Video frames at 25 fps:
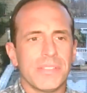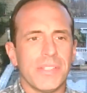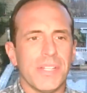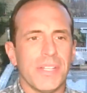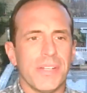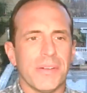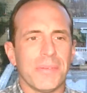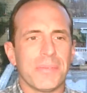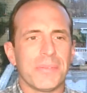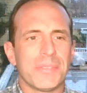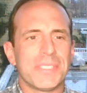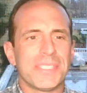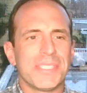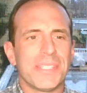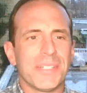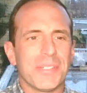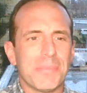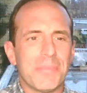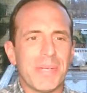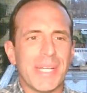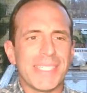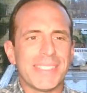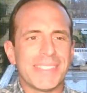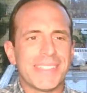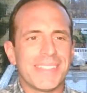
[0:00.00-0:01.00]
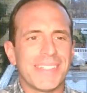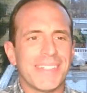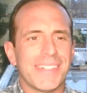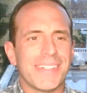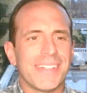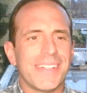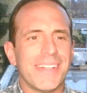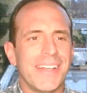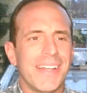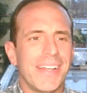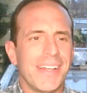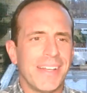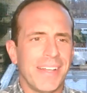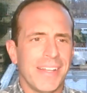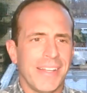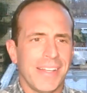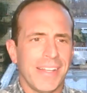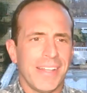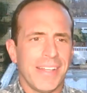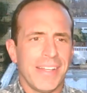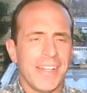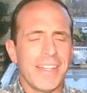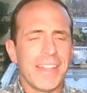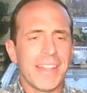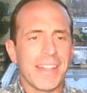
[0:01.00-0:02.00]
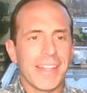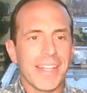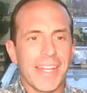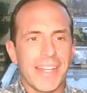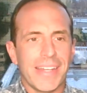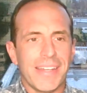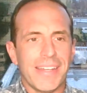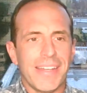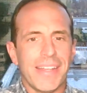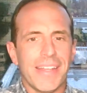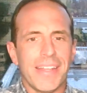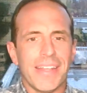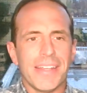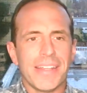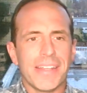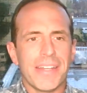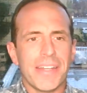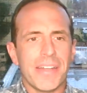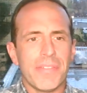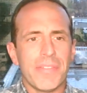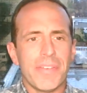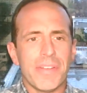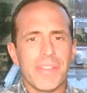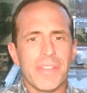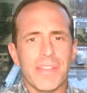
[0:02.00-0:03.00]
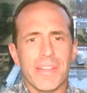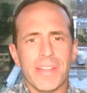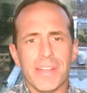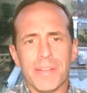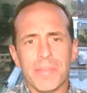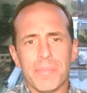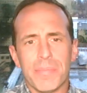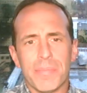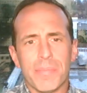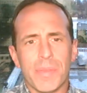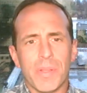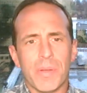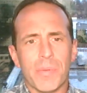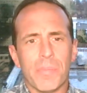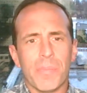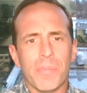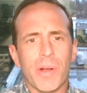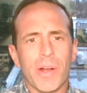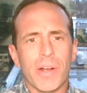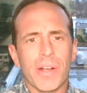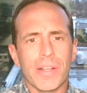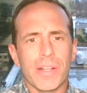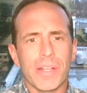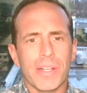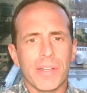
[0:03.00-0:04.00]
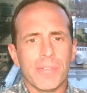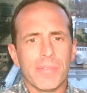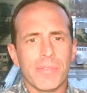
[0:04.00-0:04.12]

it was still based in lending and everything and the marketing of